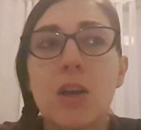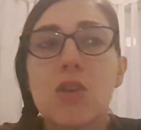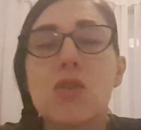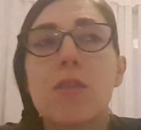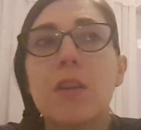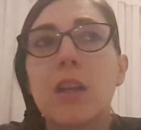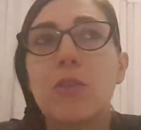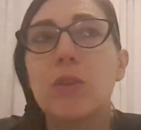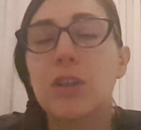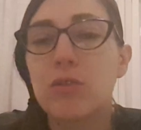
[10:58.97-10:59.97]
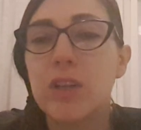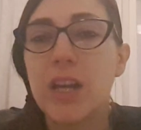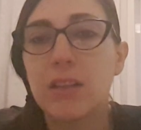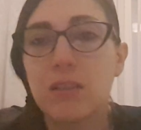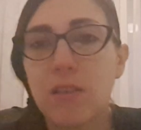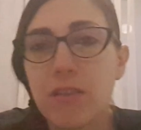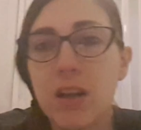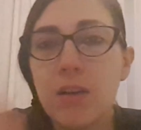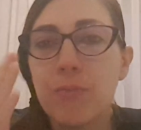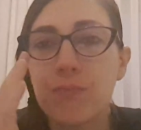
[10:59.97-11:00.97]
So the liquid created
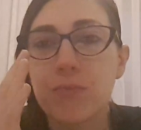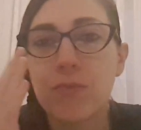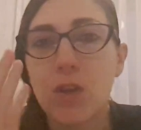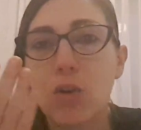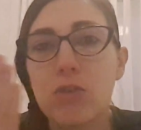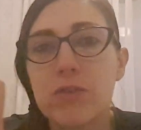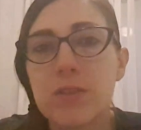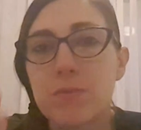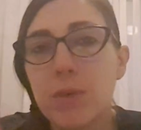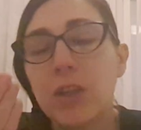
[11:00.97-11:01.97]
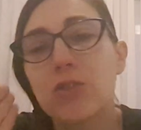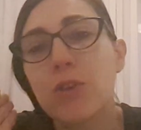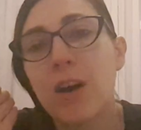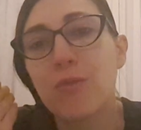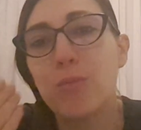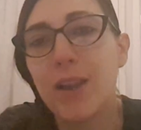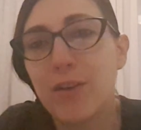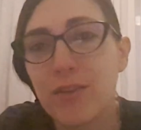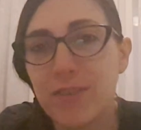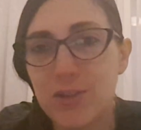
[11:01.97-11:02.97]
there causes me to have
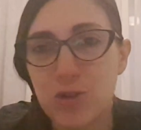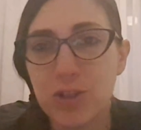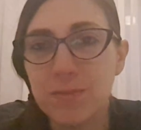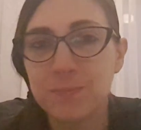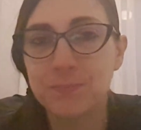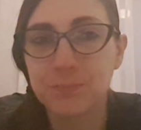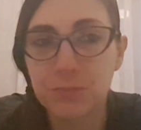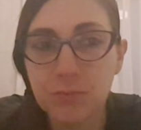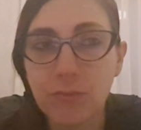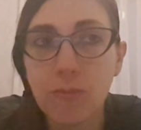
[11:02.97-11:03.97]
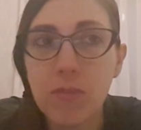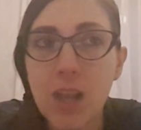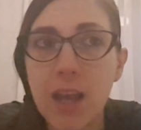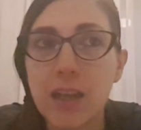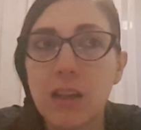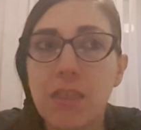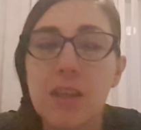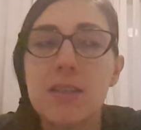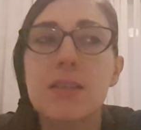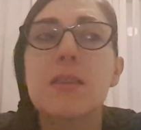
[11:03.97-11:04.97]
blurry vision, and at
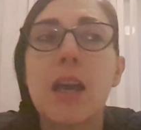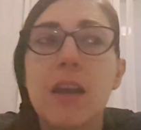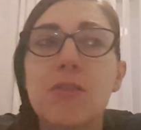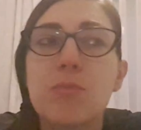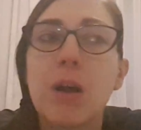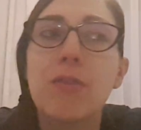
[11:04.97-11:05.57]
this stage my